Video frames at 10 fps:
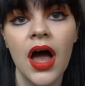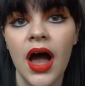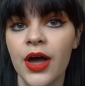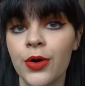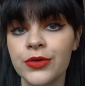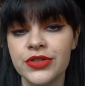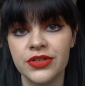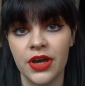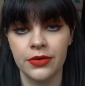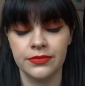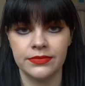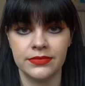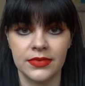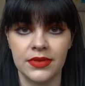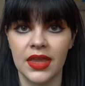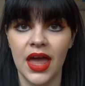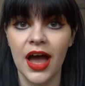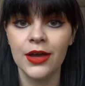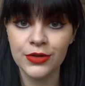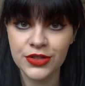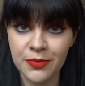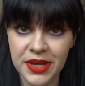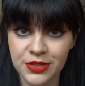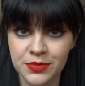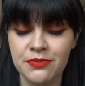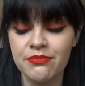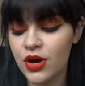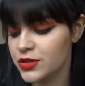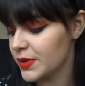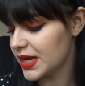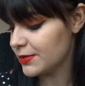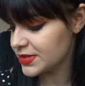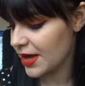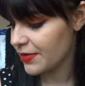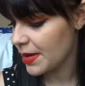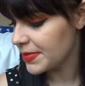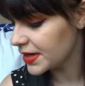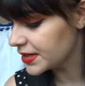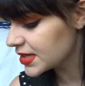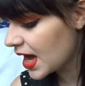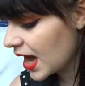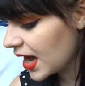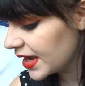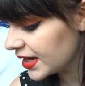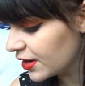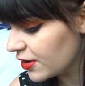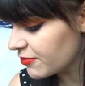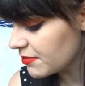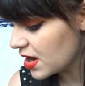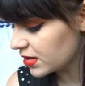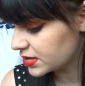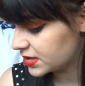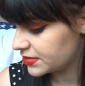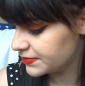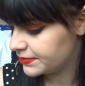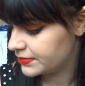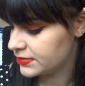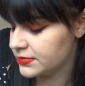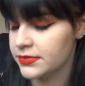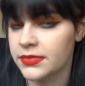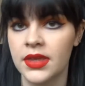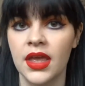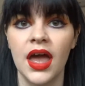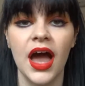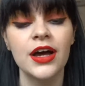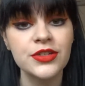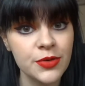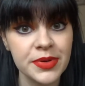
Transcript: I also picked up some mugs while I was out there because I love mugs. I